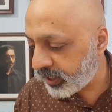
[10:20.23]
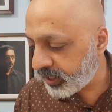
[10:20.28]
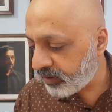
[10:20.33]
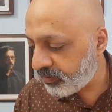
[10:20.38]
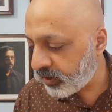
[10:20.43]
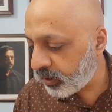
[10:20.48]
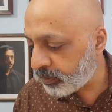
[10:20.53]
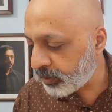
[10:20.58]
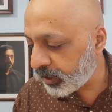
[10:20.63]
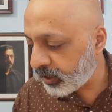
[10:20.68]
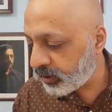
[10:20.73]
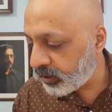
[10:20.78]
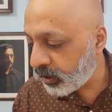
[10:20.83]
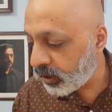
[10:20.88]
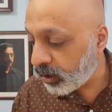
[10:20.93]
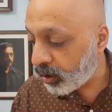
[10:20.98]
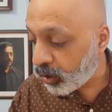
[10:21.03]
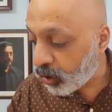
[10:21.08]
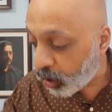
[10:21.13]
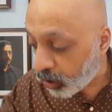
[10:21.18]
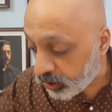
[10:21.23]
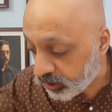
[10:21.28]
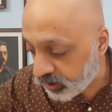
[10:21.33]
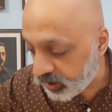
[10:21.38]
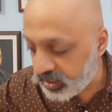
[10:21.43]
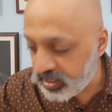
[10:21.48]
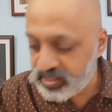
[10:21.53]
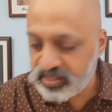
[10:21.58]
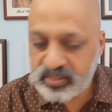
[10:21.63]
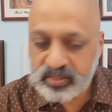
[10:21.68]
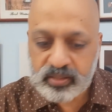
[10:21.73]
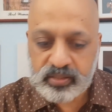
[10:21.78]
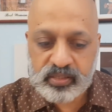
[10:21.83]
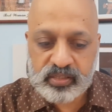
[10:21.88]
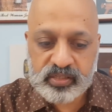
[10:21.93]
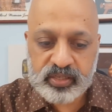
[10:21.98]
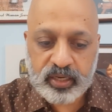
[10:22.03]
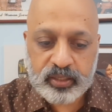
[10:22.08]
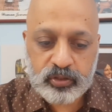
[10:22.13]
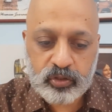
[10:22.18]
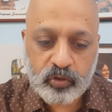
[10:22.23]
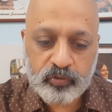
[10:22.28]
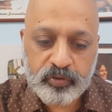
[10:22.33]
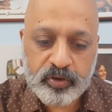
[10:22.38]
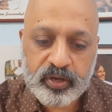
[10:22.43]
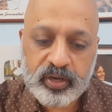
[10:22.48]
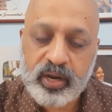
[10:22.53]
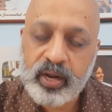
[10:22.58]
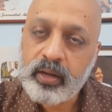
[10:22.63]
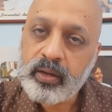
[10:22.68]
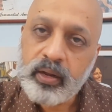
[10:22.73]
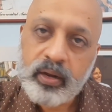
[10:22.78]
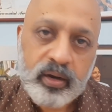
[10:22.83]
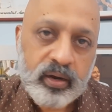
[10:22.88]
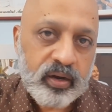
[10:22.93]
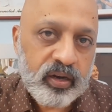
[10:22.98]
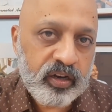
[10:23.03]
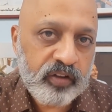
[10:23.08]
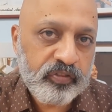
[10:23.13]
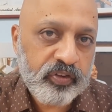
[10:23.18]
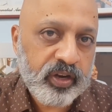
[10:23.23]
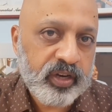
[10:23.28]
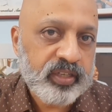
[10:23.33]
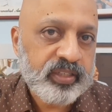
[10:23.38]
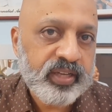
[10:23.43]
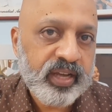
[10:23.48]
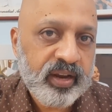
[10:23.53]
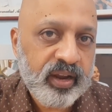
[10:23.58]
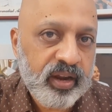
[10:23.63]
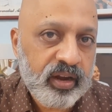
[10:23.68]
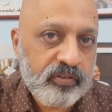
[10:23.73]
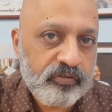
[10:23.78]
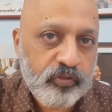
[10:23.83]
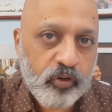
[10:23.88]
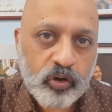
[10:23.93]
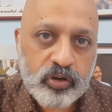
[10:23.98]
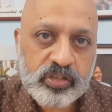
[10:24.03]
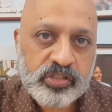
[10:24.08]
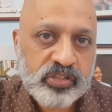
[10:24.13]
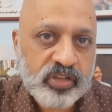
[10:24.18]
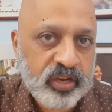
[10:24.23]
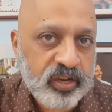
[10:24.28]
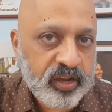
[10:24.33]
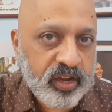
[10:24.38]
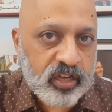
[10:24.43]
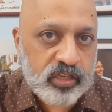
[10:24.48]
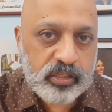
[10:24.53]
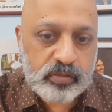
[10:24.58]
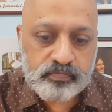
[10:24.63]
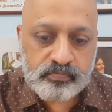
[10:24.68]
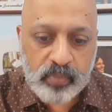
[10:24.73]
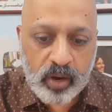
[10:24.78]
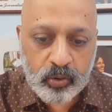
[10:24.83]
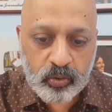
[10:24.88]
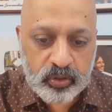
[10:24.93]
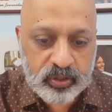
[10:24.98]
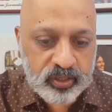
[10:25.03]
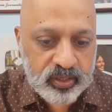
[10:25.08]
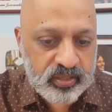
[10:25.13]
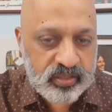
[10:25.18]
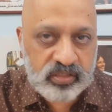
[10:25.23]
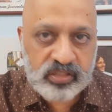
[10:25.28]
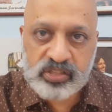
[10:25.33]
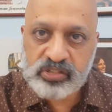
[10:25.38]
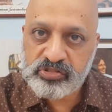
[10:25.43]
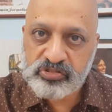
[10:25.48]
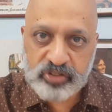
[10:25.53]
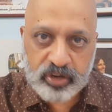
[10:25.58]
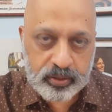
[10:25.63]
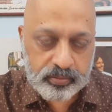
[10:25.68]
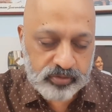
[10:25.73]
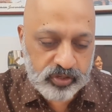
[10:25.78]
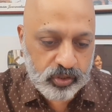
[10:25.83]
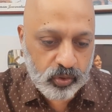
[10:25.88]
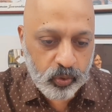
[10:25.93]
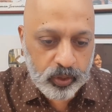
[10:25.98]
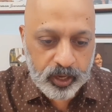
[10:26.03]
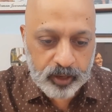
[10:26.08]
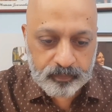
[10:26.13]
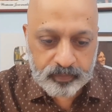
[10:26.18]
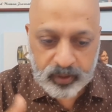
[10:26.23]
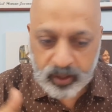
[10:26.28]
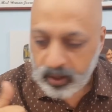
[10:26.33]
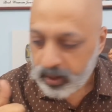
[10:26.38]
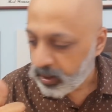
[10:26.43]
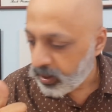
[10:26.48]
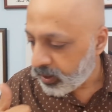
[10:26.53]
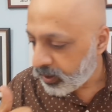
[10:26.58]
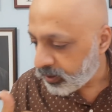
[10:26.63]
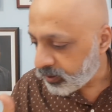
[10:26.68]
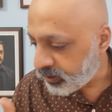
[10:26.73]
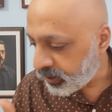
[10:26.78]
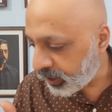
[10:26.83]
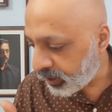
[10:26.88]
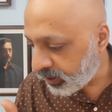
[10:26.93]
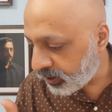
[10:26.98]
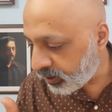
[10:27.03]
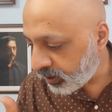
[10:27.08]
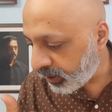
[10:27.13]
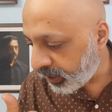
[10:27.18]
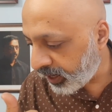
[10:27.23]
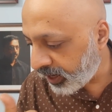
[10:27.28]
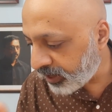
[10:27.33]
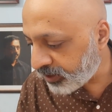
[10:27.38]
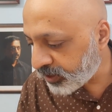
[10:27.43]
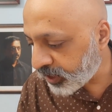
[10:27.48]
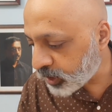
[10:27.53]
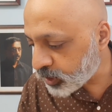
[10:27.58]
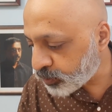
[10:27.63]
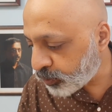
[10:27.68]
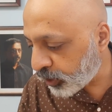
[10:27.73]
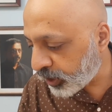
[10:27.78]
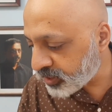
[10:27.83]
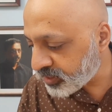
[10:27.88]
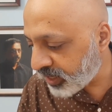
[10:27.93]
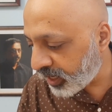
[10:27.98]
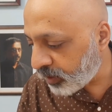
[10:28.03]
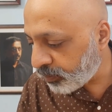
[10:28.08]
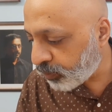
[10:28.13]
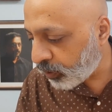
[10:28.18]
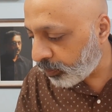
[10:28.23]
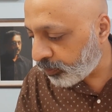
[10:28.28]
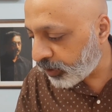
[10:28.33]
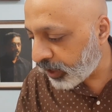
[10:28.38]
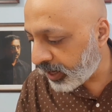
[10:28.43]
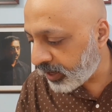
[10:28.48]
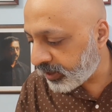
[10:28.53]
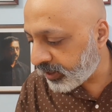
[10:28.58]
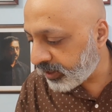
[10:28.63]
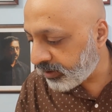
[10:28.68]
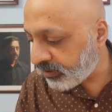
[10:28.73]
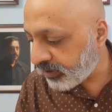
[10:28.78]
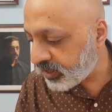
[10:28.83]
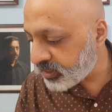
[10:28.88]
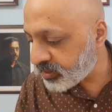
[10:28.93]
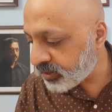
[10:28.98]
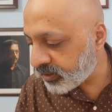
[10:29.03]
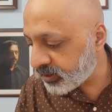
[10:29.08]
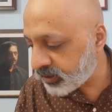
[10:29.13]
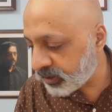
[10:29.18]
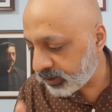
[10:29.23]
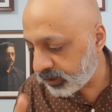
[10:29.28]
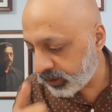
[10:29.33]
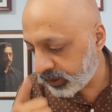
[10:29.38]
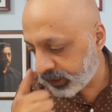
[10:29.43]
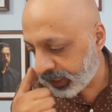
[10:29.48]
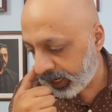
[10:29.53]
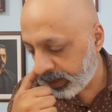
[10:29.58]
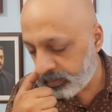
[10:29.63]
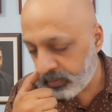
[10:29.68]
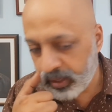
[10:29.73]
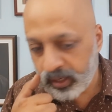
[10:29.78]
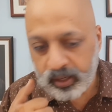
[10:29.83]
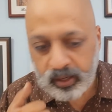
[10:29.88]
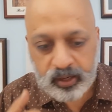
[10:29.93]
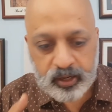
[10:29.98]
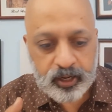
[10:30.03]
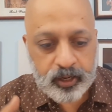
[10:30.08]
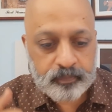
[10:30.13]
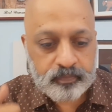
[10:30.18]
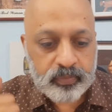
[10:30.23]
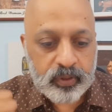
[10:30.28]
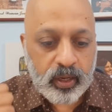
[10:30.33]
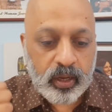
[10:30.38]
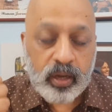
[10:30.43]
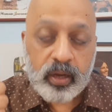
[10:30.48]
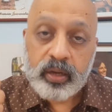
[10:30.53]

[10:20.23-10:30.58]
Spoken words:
well developed in the northeastern states of India. Difficult terrain, forest areas, mountains, streams. Okay. Then air transport has gained popularity in recent time in India.